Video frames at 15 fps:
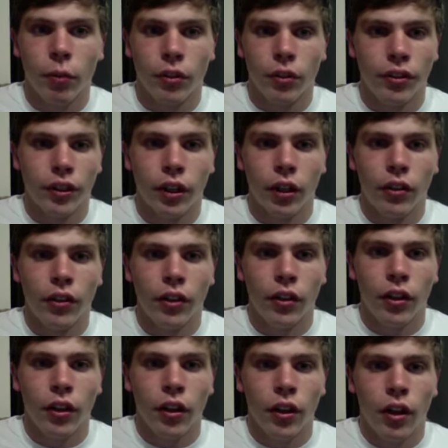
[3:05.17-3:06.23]
it called?
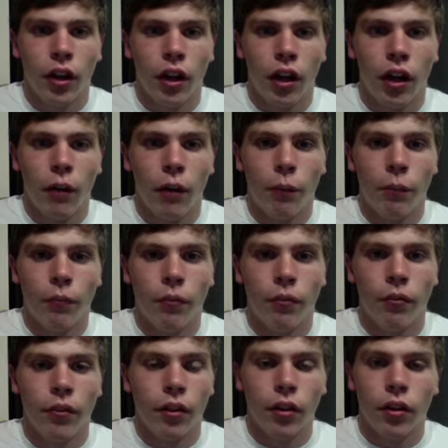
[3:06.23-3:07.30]
Um,
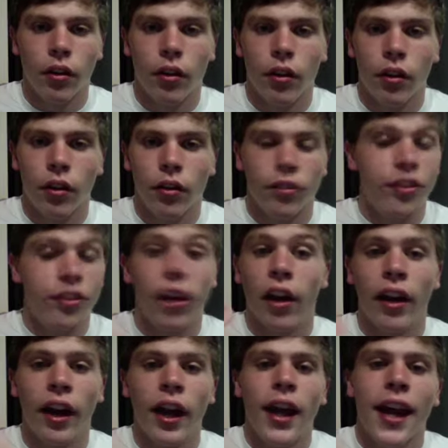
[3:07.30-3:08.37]

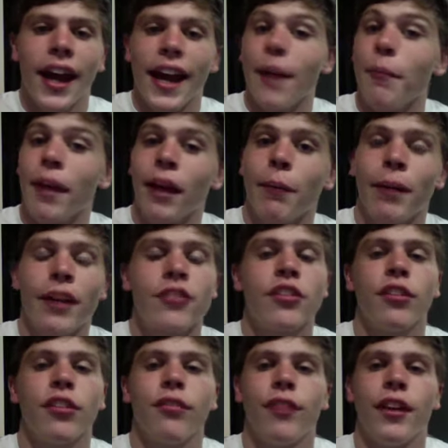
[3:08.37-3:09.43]
sorry, 8
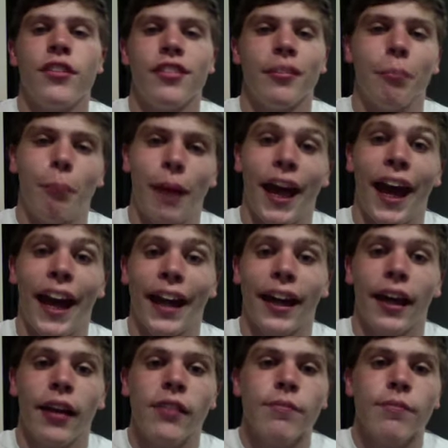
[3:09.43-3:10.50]
megapixel facing back,
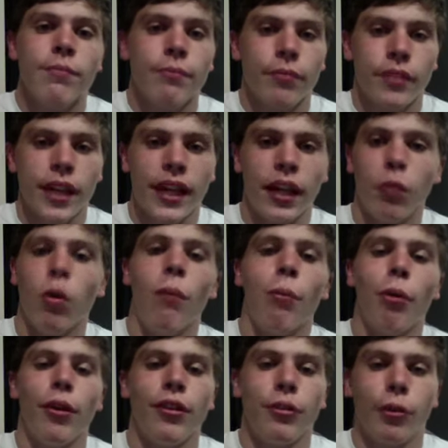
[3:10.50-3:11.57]
and a
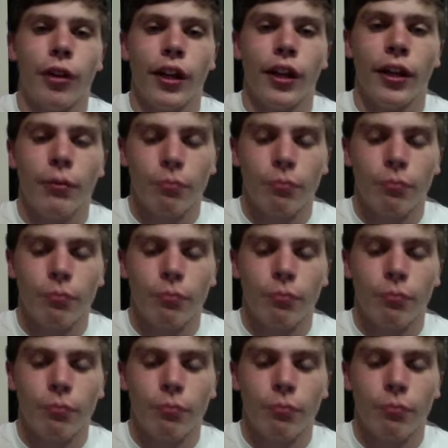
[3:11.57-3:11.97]
1.3